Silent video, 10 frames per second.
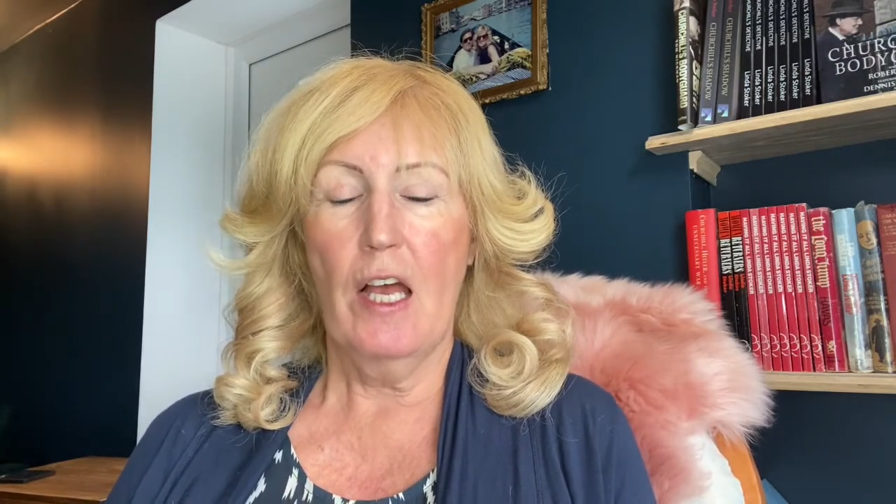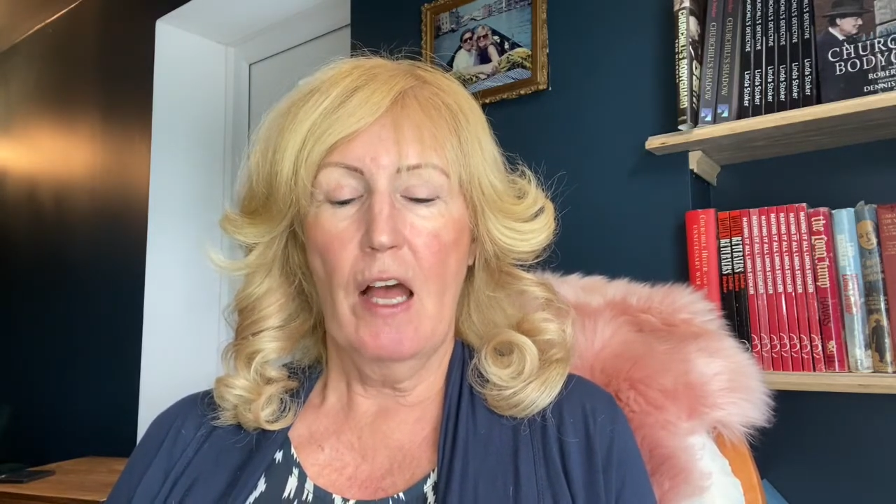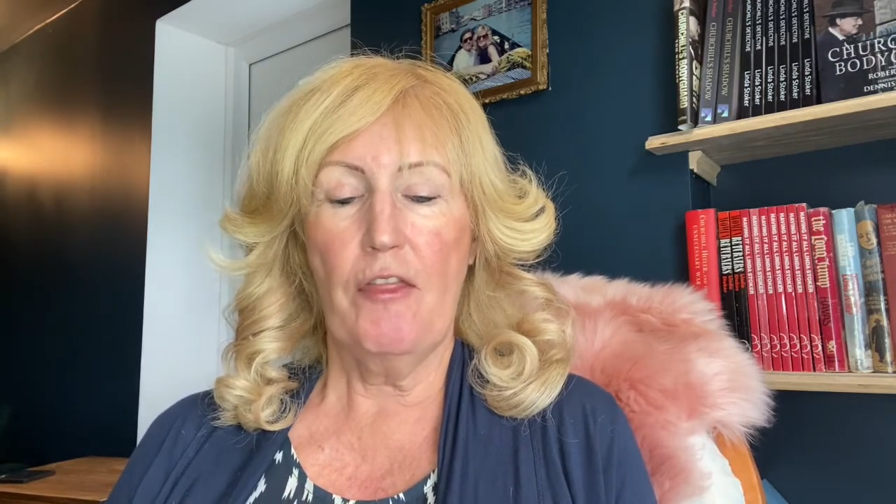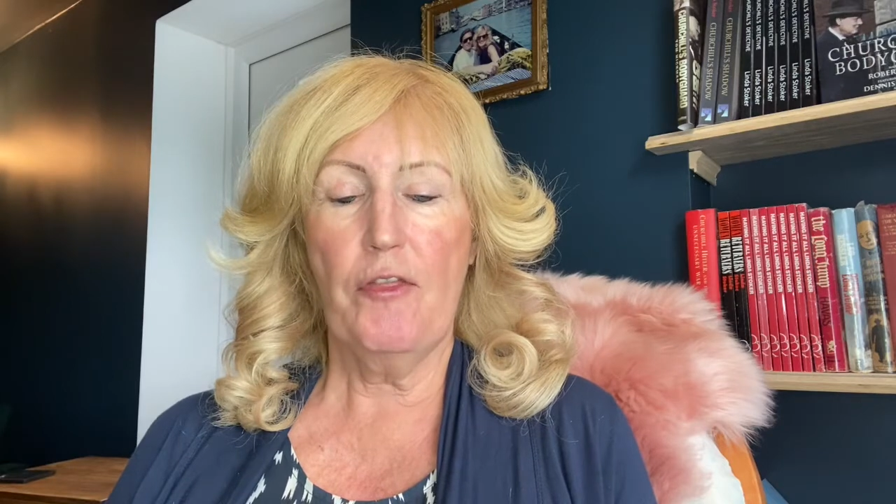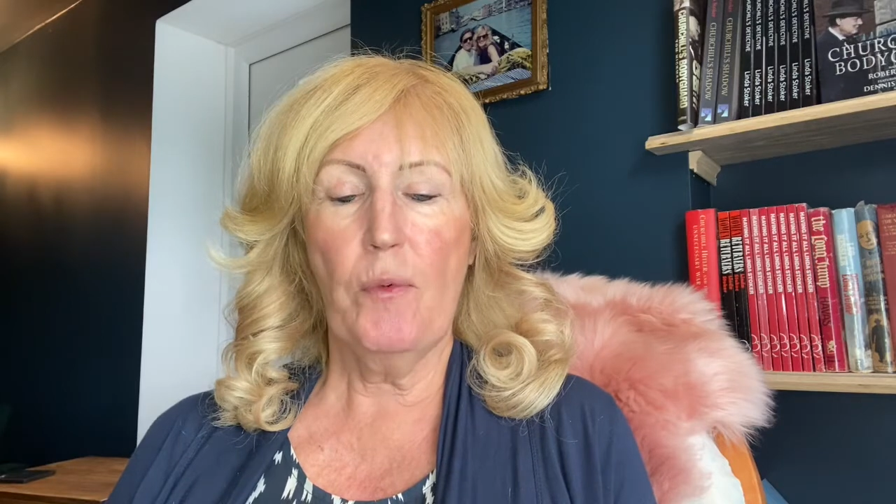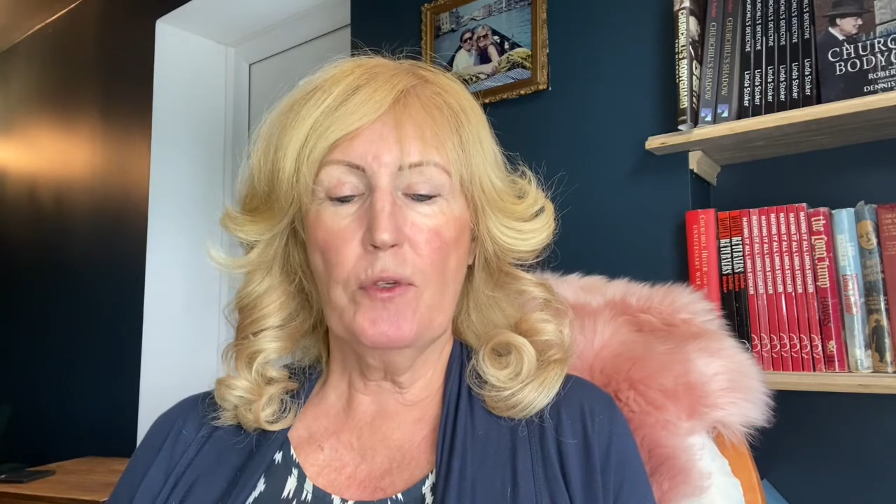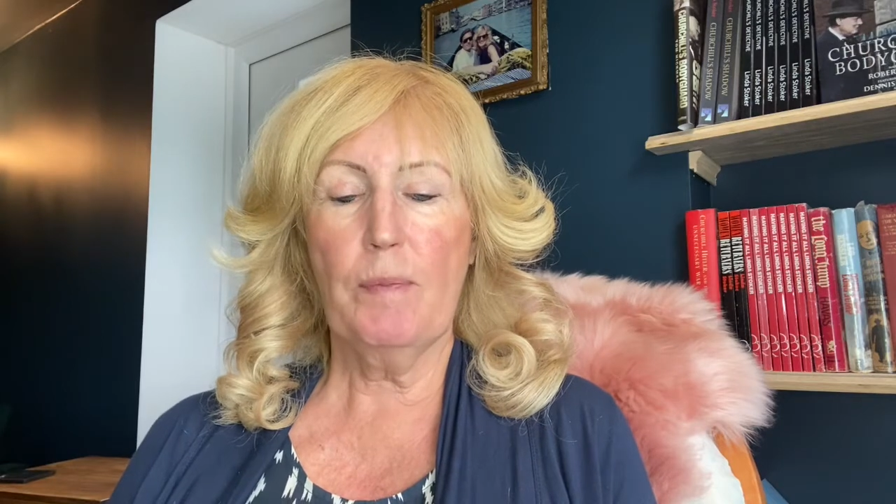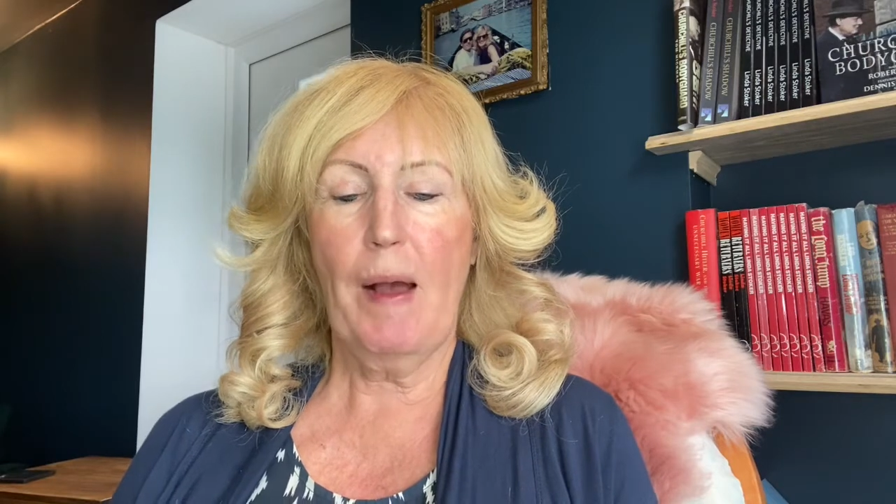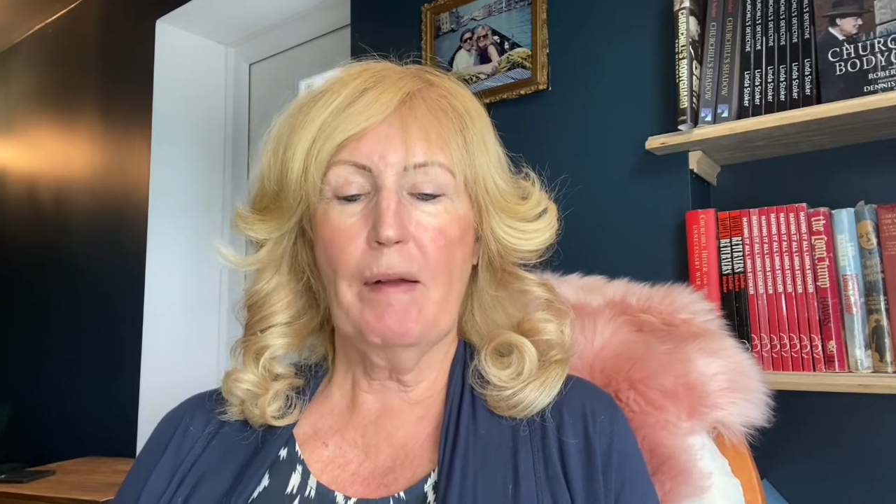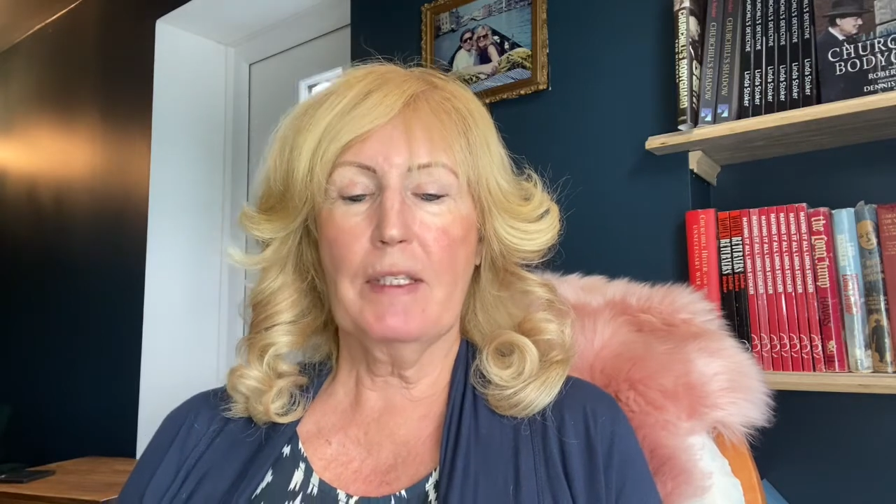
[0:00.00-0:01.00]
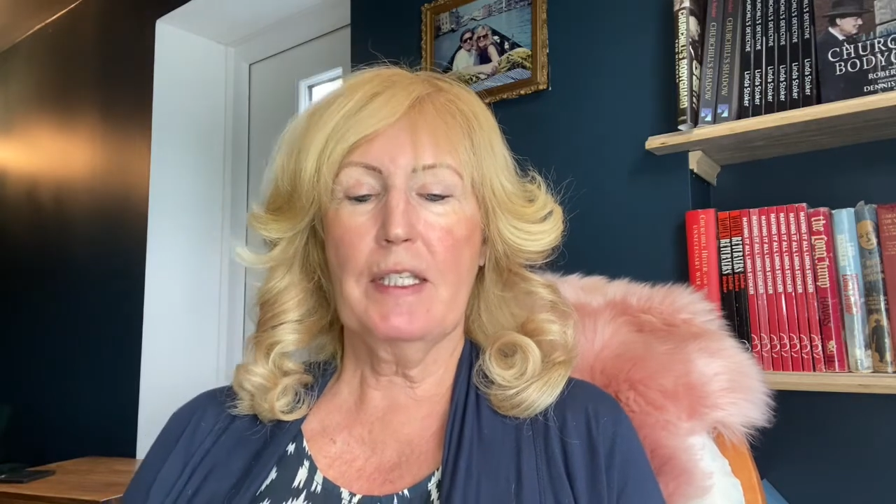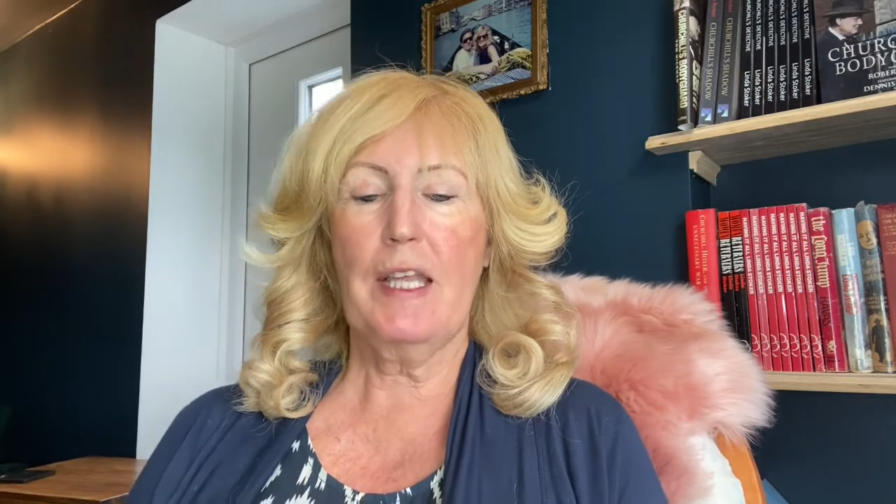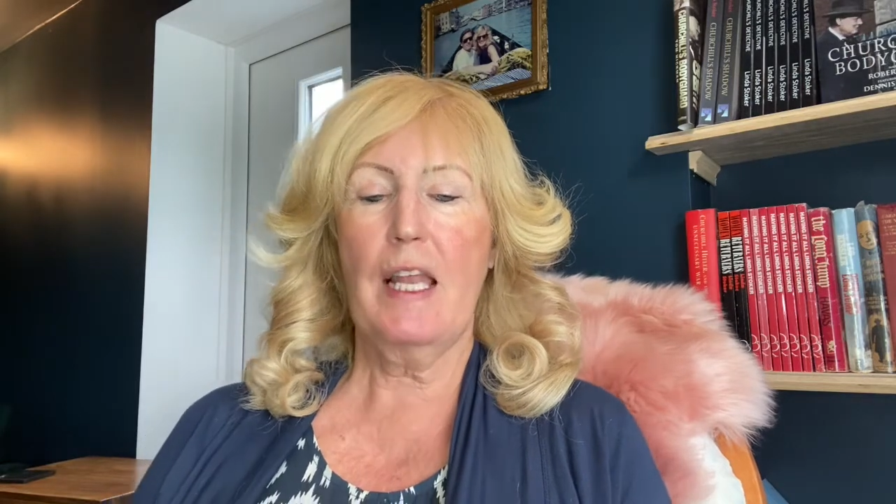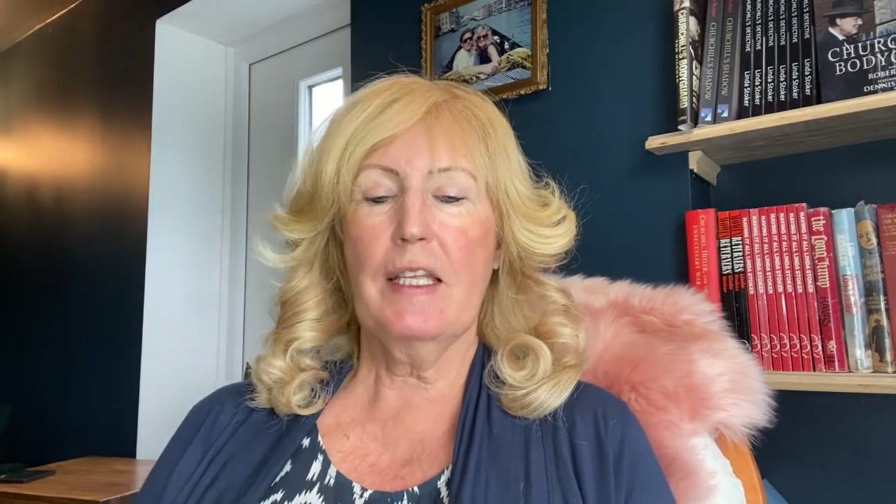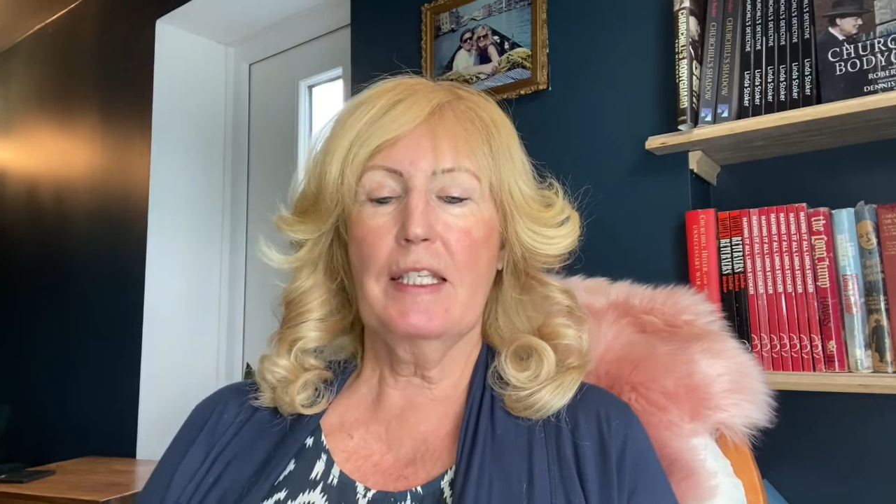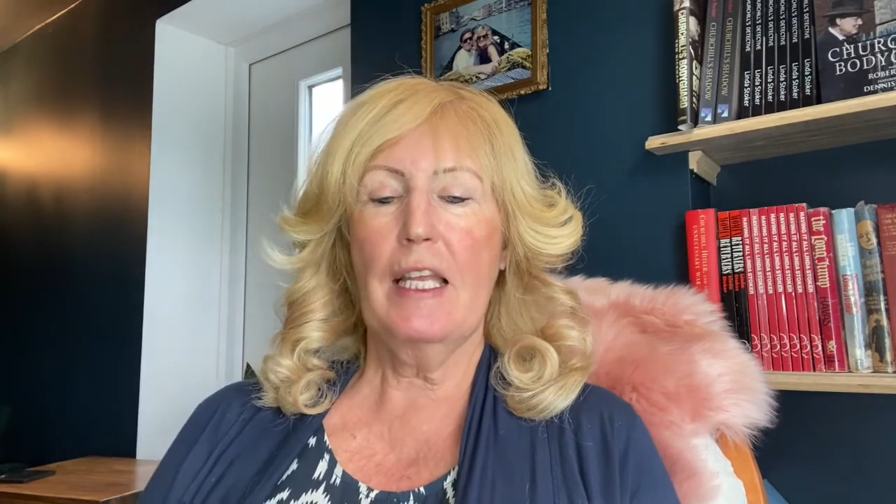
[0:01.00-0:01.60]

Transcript: and thought about Stella's